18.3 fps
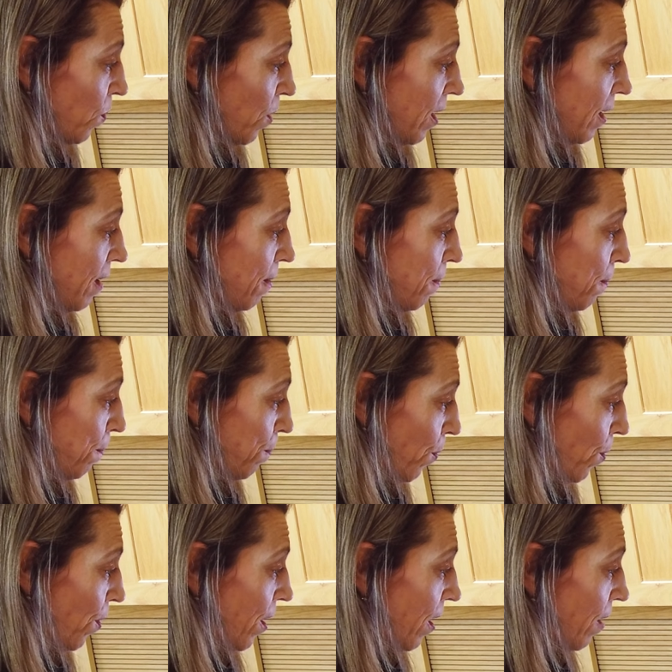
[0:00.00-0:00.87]
you want
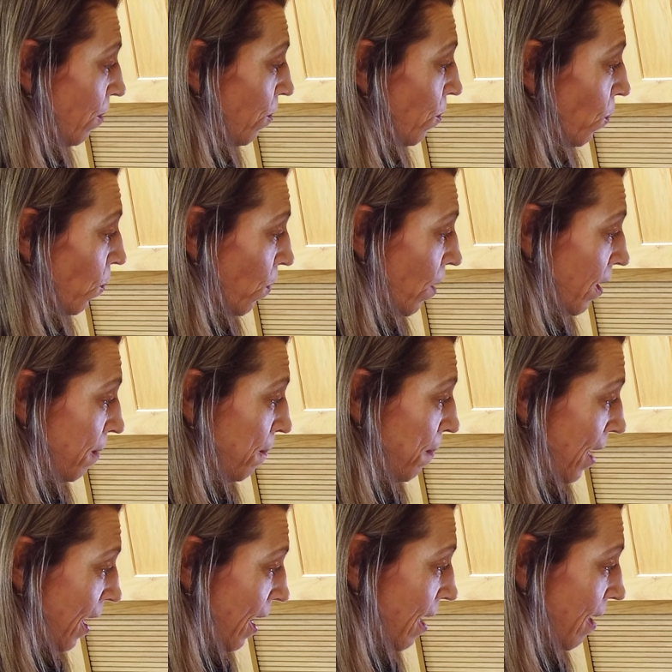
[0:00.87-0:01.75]
to boil
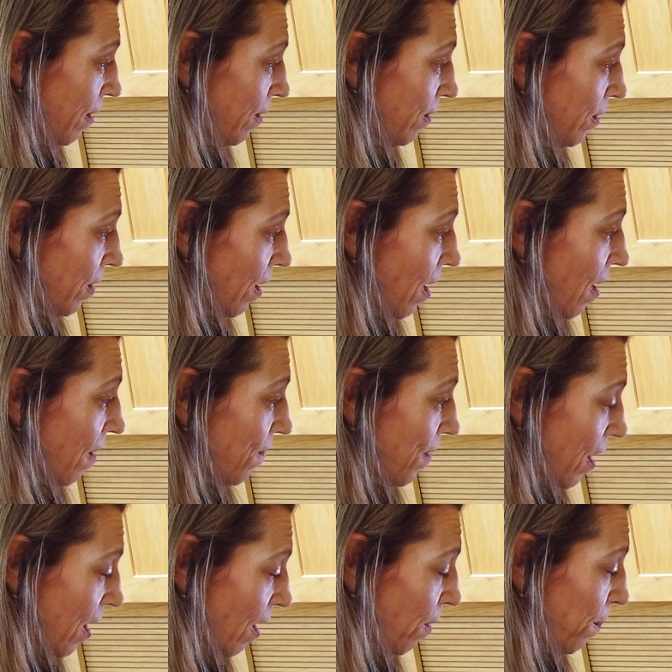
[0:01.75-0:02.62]
one pound
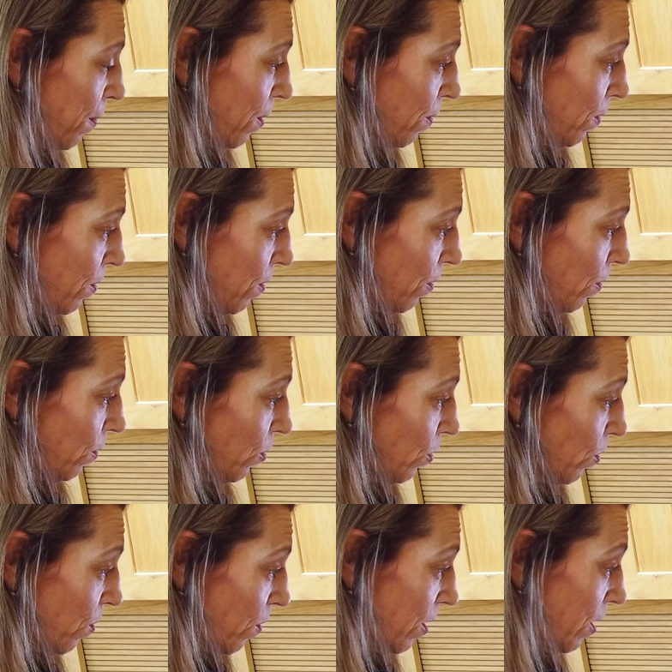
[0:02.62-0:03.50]
of elbow
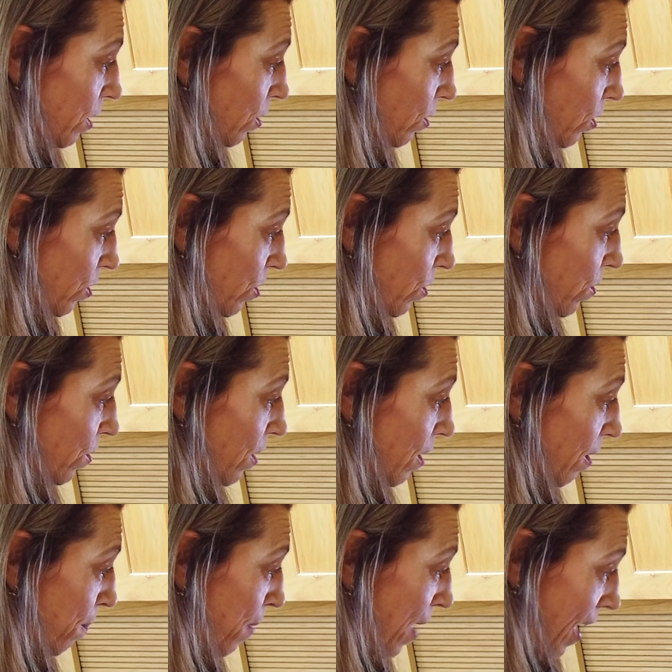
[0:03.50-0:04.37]
noodles according to
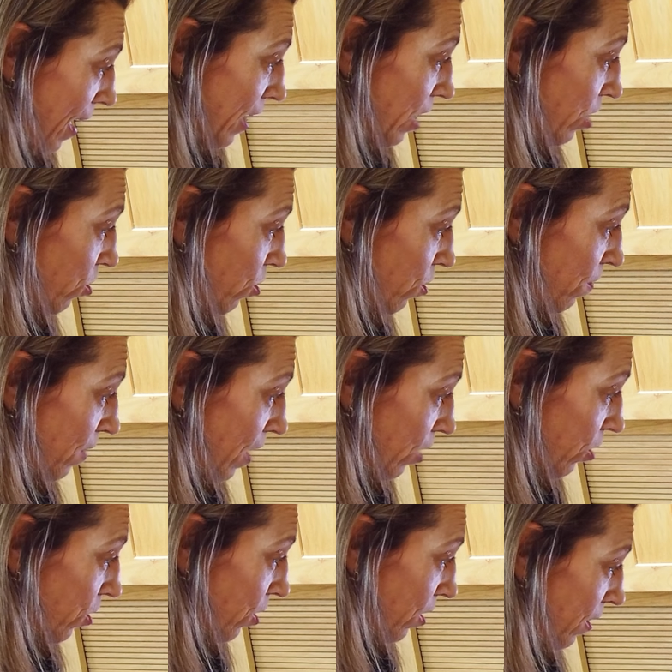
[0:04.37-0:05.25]
the package
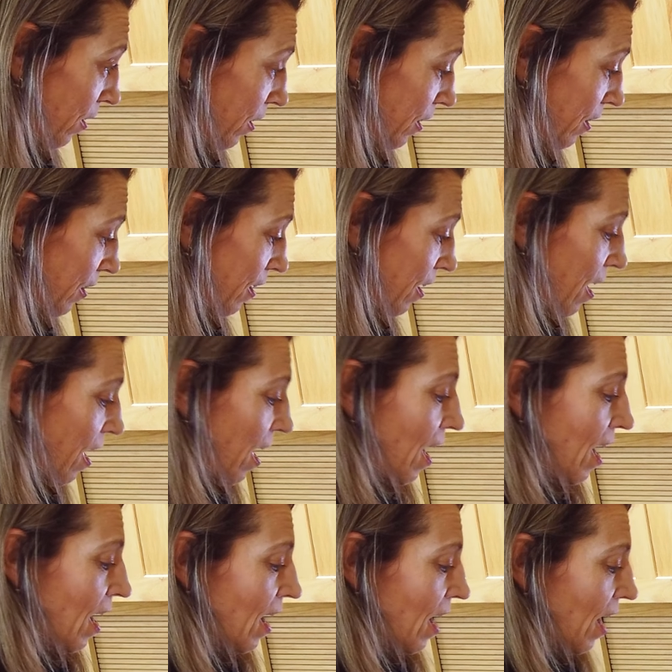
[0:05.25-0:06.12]
directions.
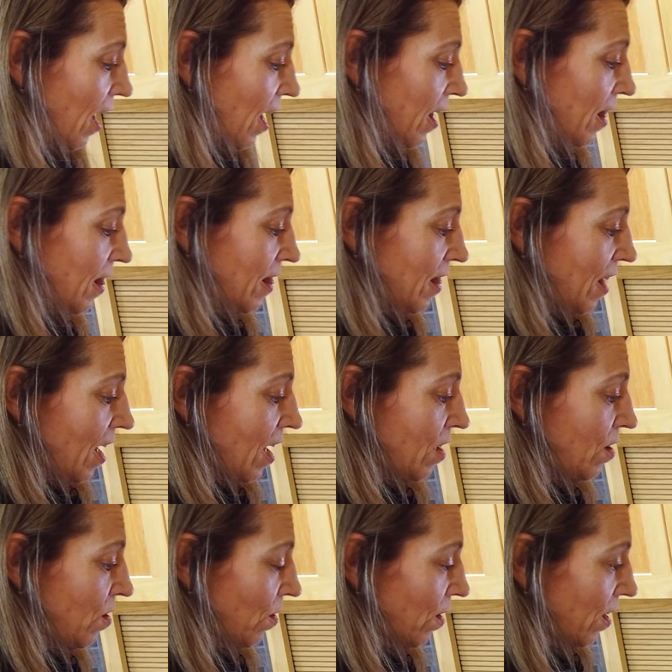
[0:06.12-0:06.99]
And
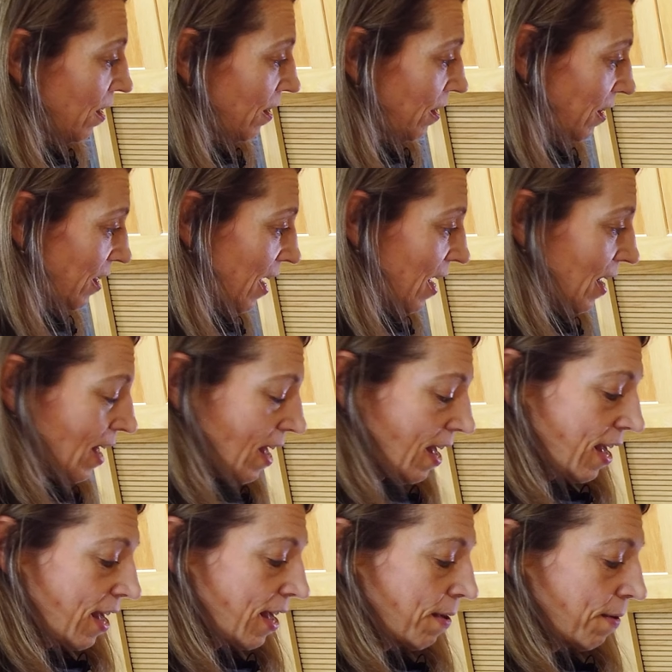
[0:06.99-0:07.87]
then you're going to take
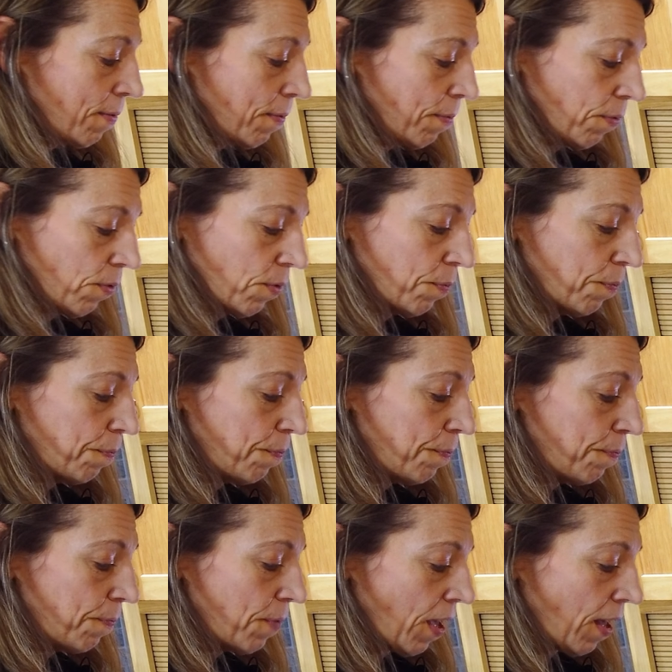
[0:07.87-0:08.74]
a
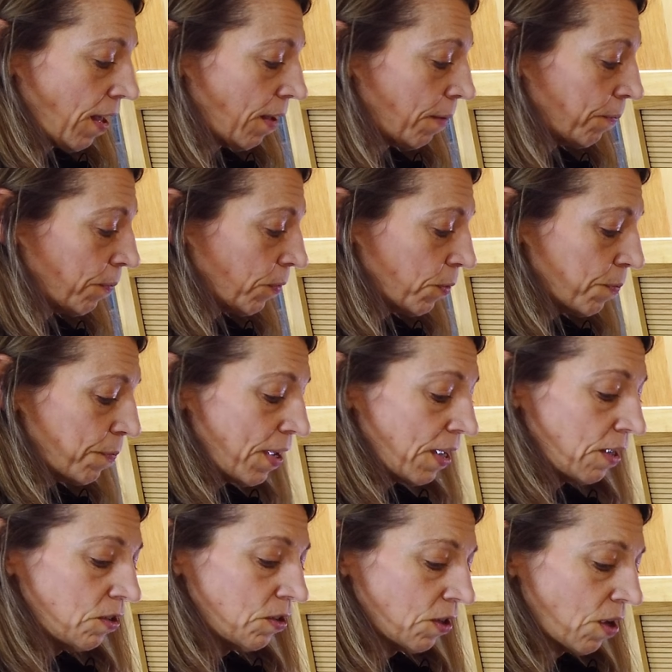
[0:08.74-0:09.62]
um,
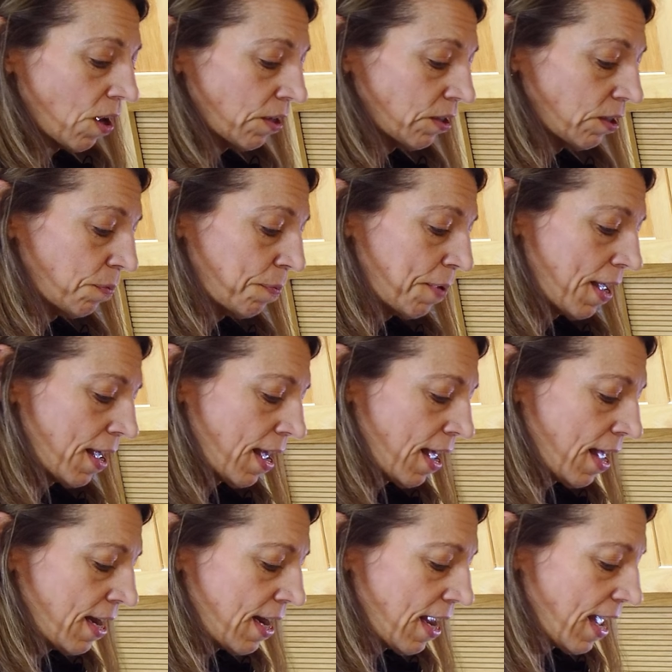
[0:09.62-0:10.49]
big
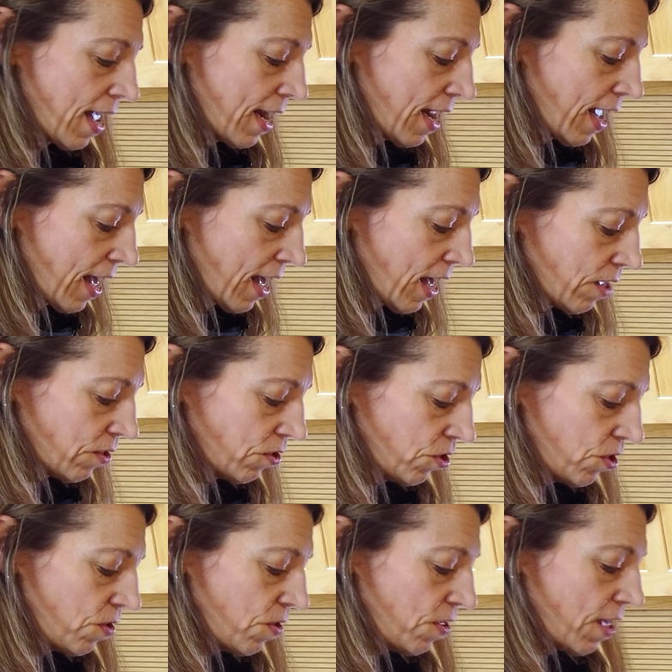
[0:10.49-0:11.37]
saucepan and
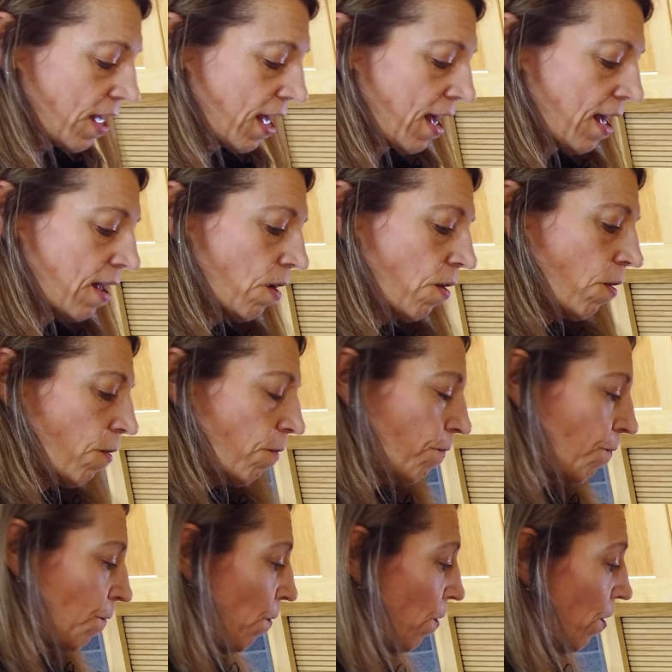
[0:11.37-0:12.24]
add to that
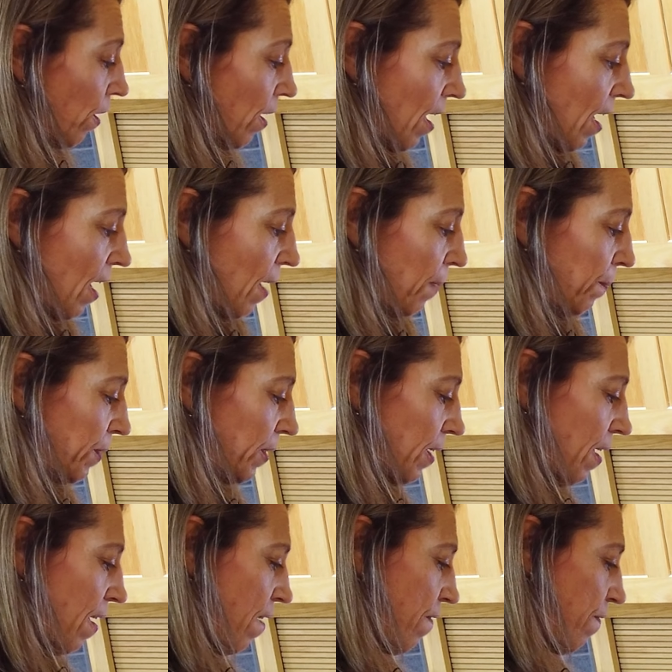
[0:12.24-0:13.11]
four
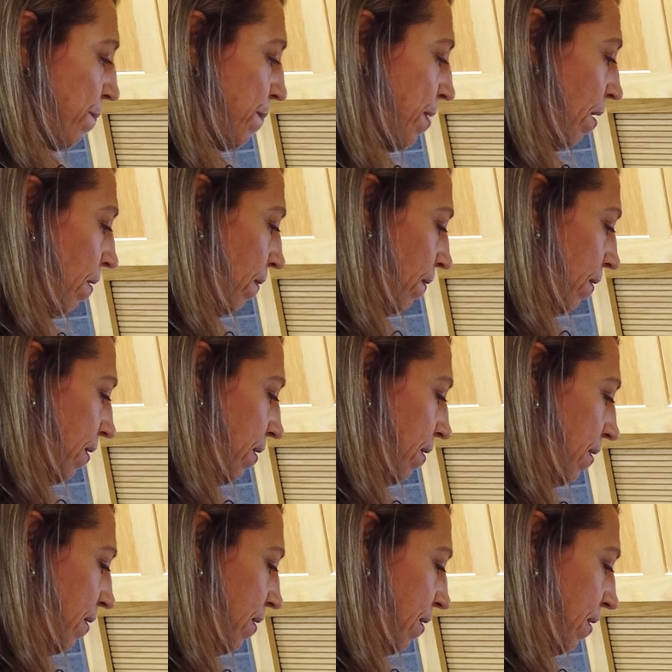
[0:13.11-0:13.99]
cups of milk.
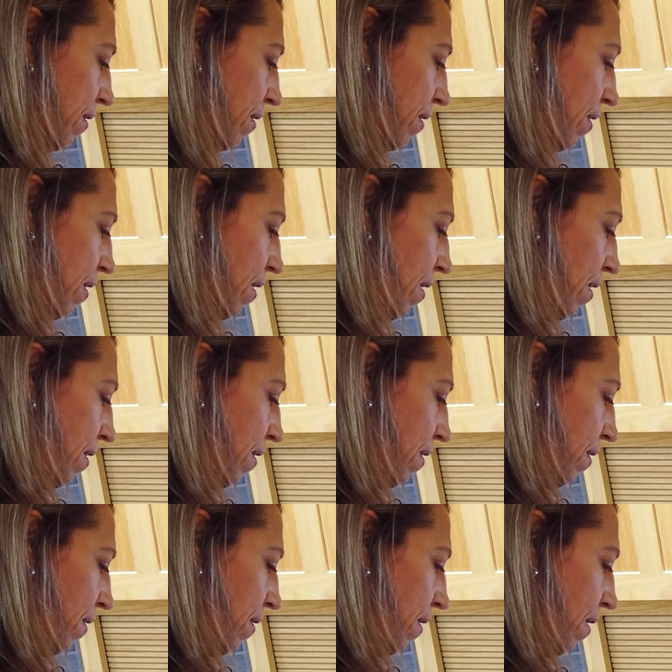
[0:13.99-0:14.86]

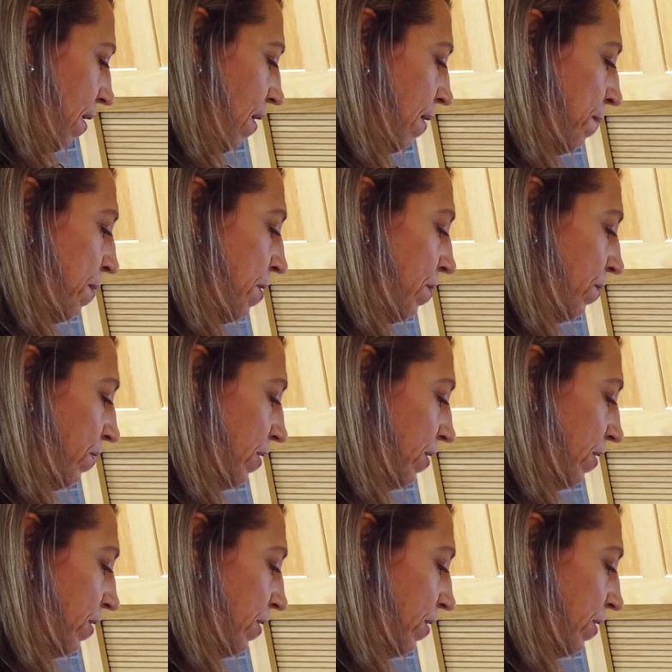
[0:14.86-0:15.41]
I'm